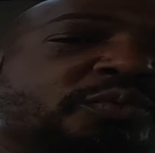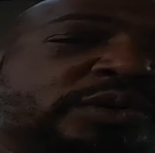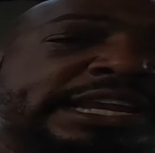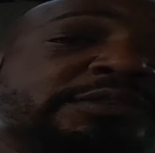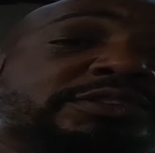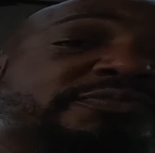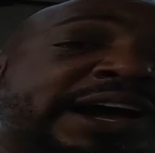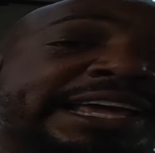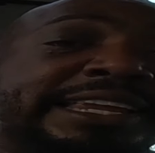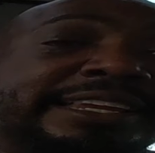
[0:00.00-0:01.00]
when he was
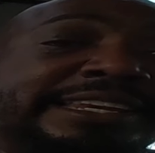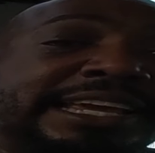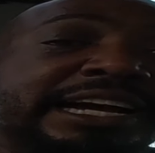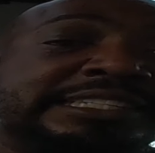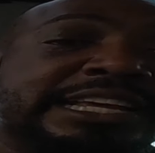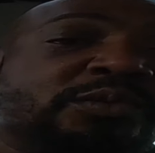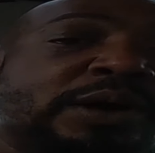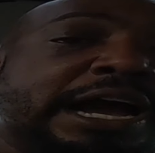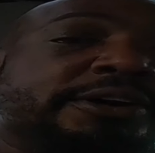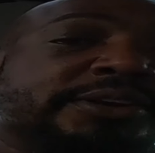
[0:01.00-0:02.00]
fighting Deontay
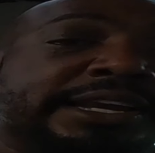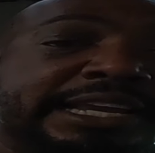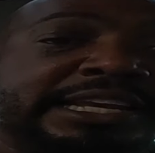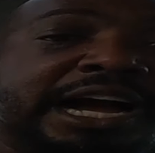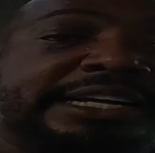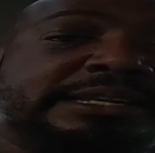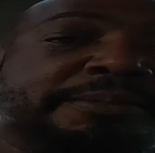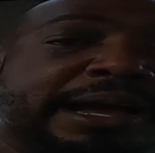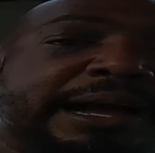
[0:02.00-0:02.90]
Wilder and he knocked him